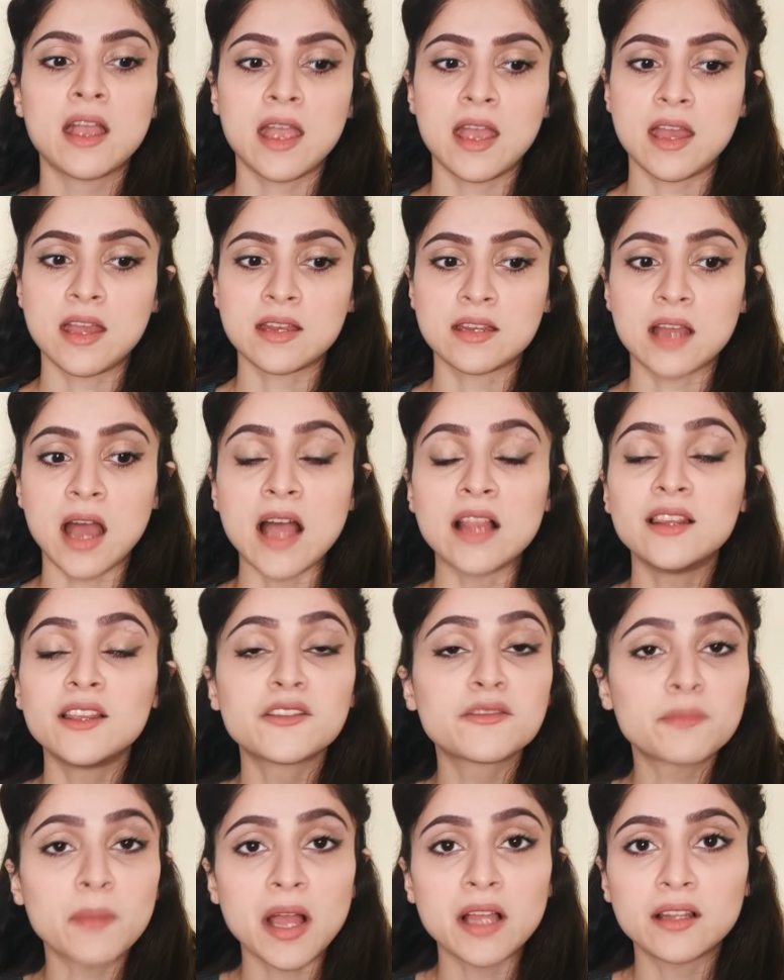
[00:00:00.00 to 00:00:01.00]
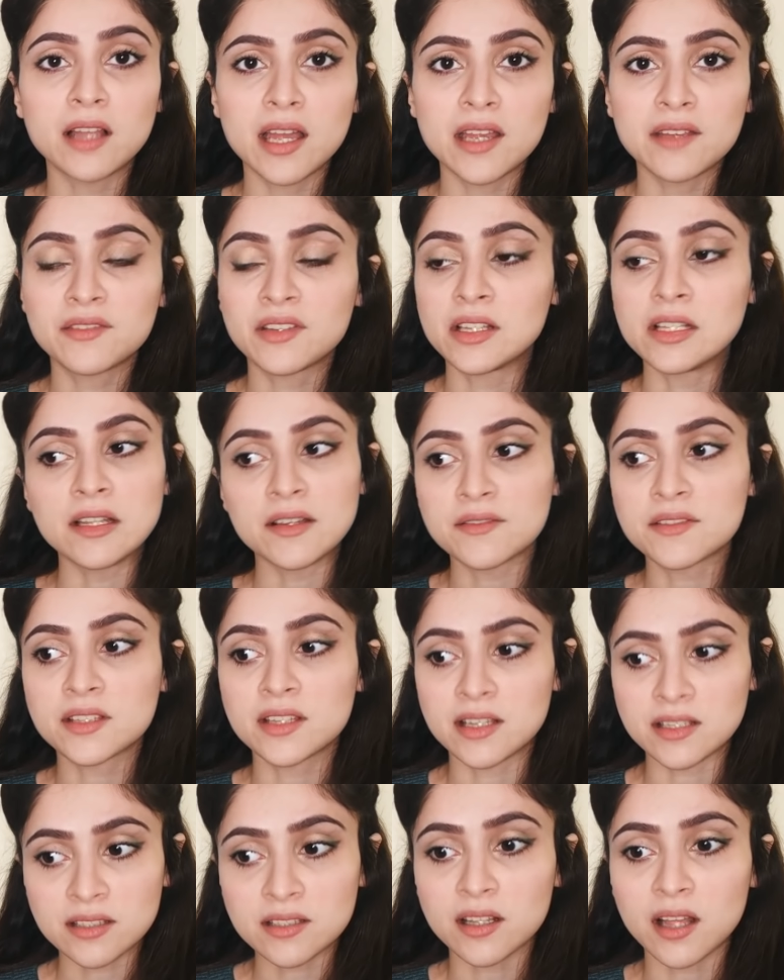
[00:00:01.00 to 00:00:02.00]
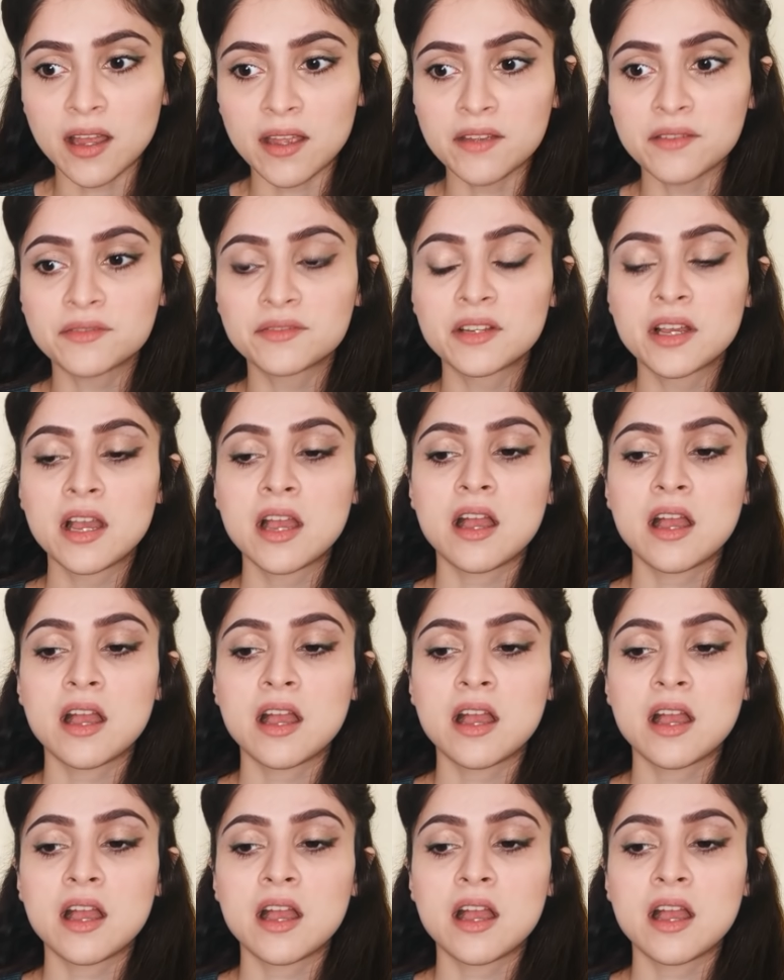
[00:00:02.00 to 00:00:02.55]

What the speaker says: And I live my life, he lives his life.